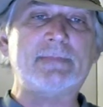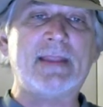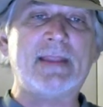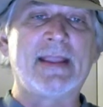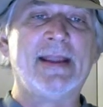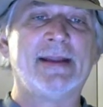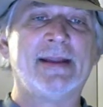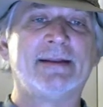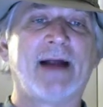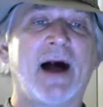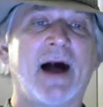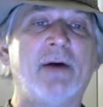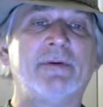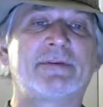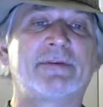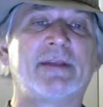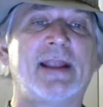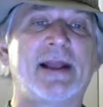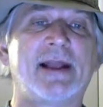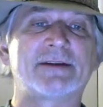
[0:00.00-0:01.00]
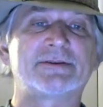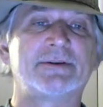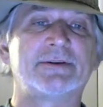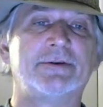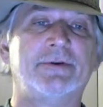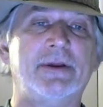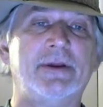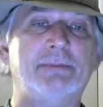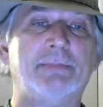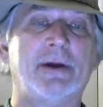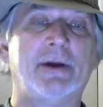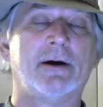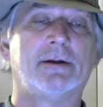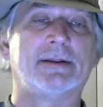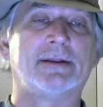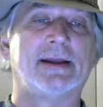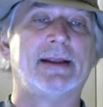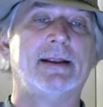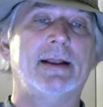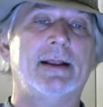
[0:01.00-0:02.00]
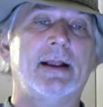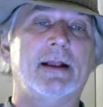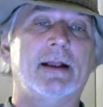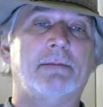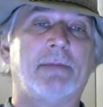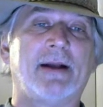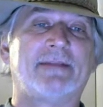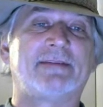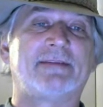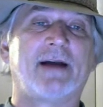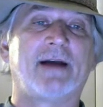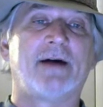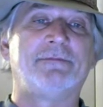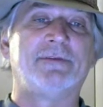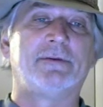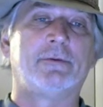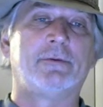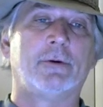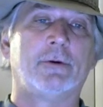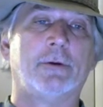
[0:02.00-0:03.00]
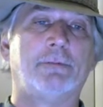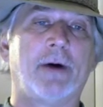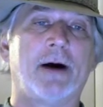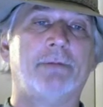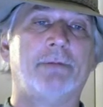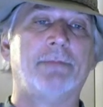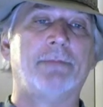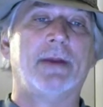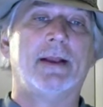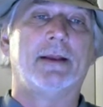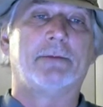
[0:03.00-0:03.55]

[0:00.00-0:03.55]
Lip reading: And I was going to actually rebuild it myself into a pump,